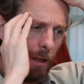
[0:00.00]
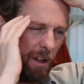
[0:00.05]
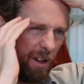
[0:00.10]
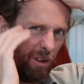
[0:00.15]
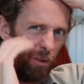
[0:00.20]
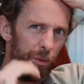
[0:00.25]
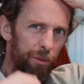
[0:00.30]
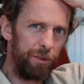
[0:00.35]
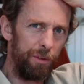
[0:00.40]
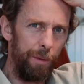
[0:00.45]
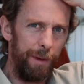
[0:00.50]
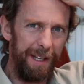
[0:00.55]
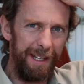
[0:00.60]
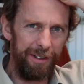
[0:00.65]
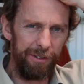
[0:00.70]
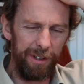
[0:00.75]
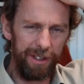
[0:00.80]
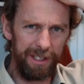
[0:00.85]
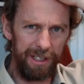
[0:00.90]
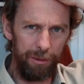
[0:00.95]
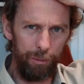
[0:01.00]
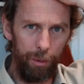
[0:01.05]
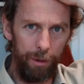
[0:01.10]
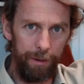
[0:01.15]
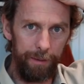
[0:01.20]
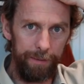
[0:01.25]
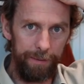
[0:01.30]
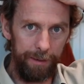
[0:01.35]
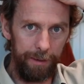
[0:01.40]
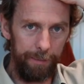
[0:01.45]
and also an interesting
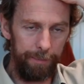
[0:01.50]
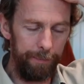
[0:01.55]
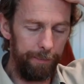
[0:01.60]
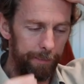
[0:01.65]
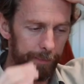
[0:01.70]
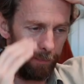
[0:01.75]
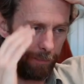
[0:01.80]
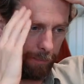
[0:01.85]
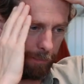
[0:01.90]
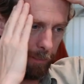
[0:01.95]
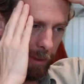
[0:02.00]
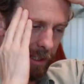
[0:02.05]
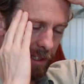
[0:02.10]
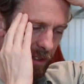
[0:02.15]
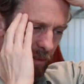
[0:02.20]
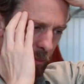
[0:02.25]
one for bits